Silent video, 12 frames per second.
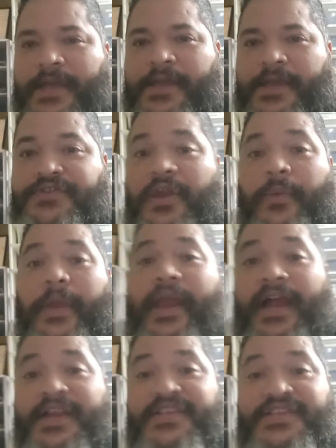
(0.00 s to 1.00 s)
So anyway,
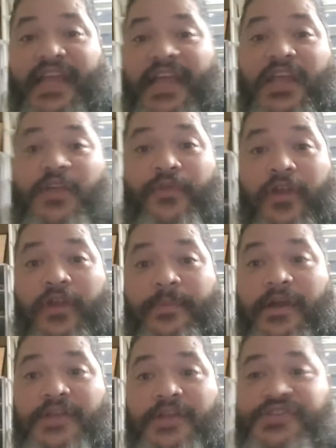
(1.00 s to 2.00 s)
guys, thank you very
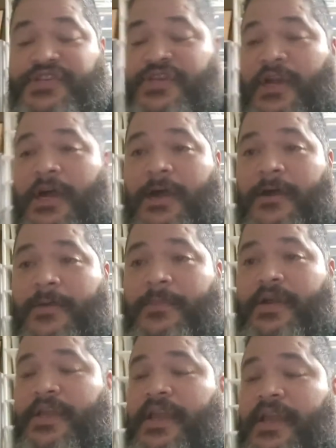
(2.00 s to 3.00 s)
much.
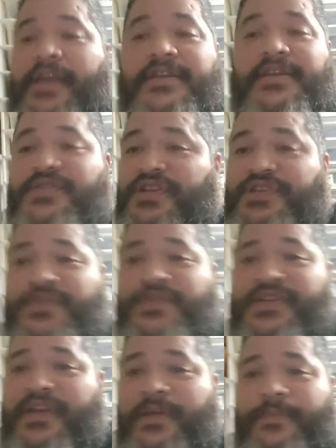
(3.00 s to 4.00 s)
Again, this just
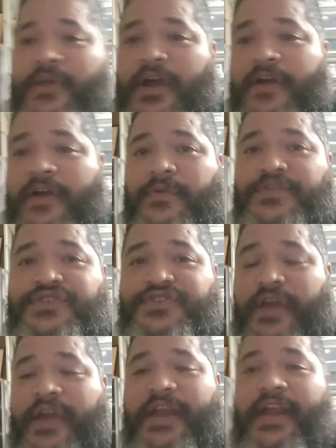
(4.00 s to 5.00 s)
was an improv. I was
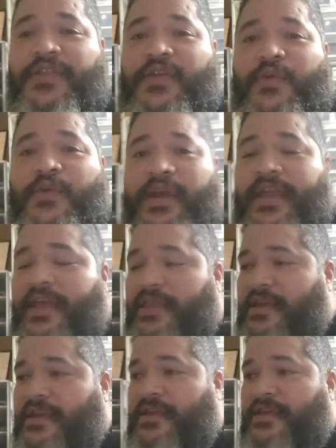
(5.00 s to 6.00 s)
trying out the 1K
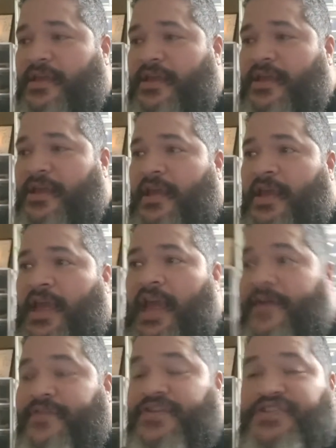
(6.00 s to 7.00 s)
thing.
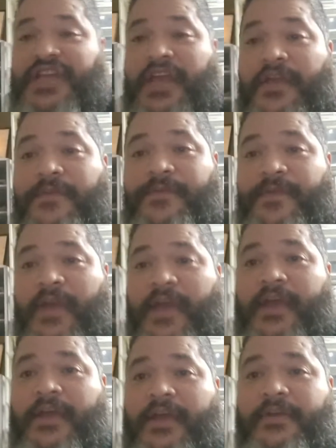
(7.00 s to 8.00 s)
Have a safe
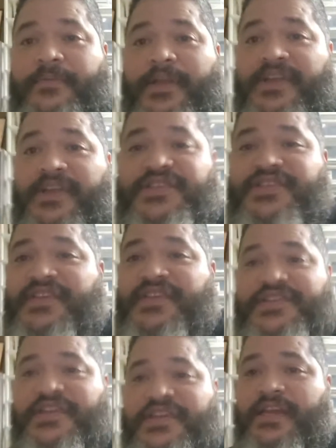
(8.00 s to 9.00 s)
and blessed
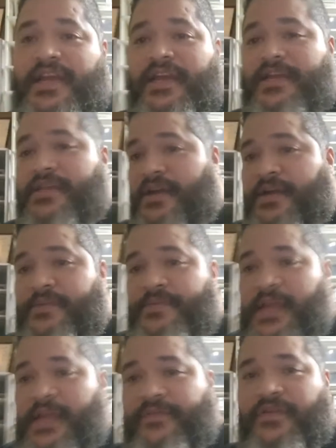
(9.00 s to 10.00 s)
season, and
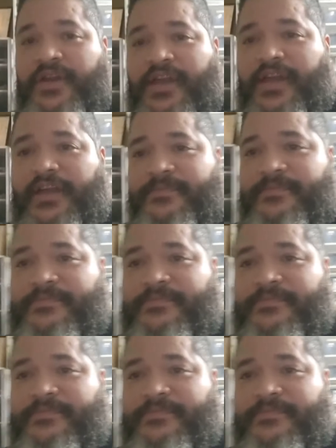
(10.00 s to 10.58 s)
have a good night.